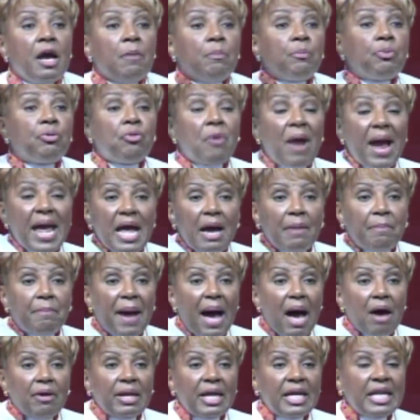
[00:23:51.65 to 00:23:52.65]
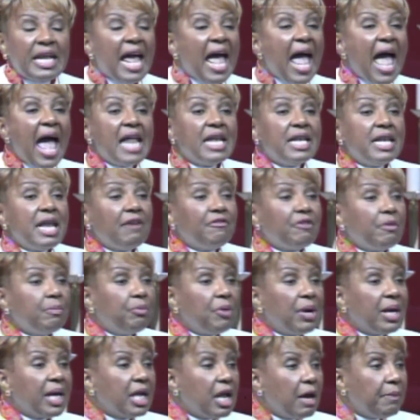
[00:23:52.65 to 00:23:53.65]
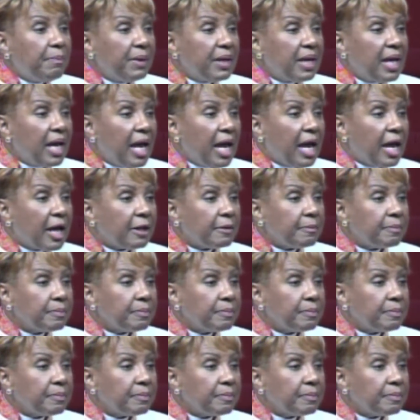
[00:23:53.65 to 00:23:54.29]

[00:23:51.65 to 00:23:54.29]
pray about it, and never bring it up again.